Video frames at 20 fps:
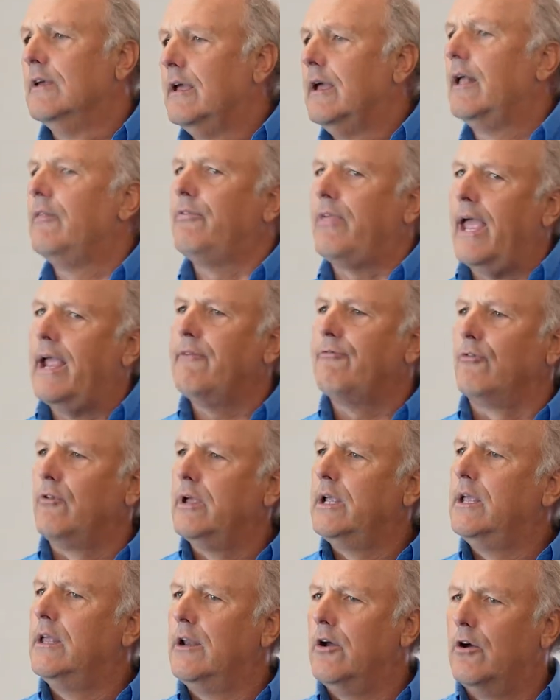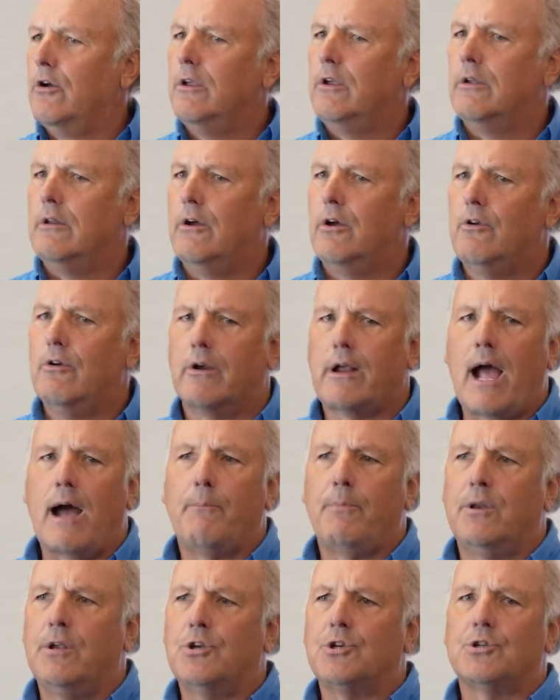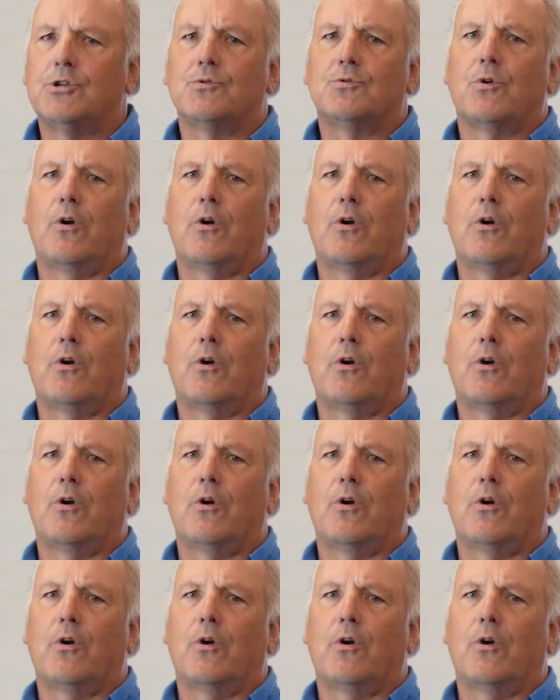And thankfully, your competitions